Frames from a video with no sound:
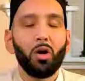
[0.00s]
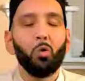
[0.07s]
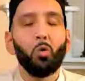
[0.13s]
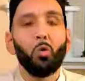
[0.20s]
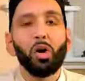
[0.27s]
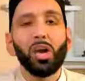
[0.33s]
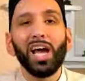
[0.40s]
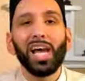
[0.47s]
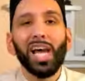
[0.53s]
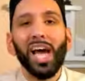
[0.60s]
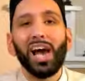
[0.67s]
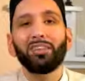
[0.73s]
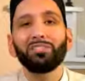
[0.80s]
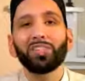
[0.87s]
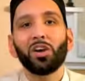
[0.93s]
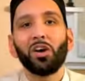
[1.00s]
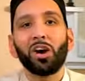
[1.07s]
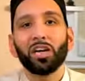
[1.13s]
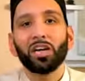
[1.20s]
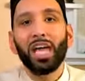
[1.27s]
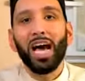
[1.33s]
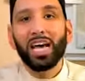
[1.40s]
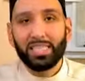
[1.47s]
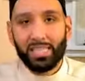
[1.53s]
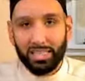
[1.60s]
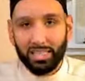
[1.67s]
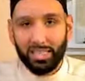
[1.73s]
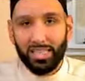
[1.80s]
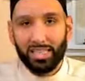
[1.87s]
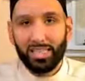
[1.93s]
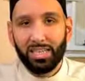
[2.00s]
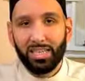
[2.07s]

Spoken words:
Would I have the audacity